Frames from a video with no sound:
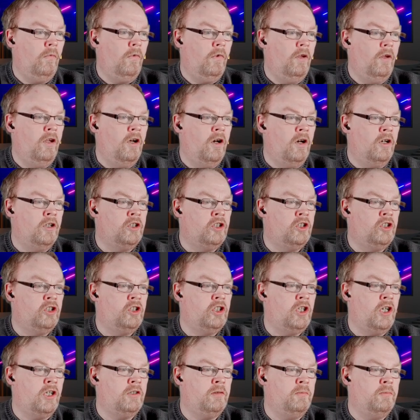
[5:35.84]
Gosh,
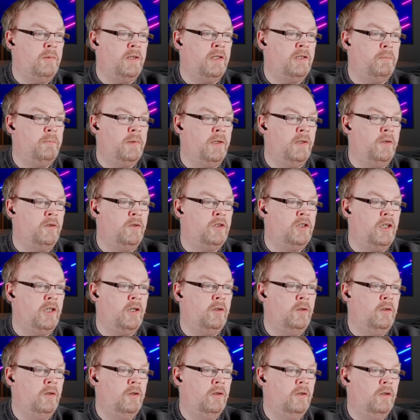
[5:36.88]
just missed
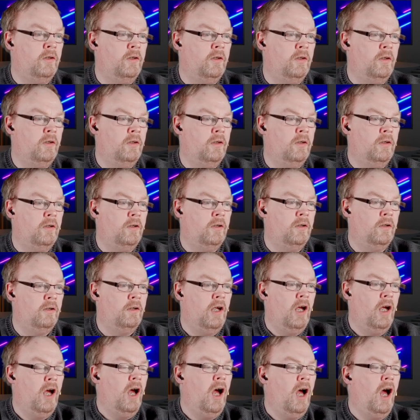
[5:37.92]
Bluto.
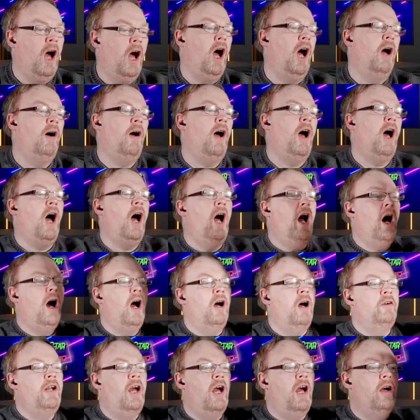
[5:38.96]
Oh,
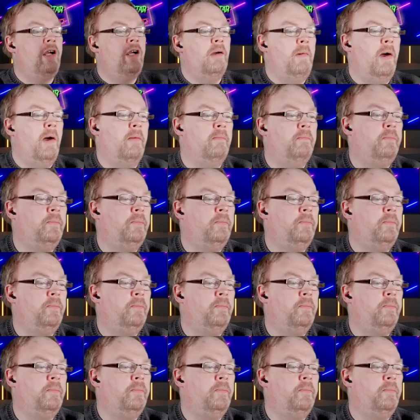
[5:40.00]
no, come on.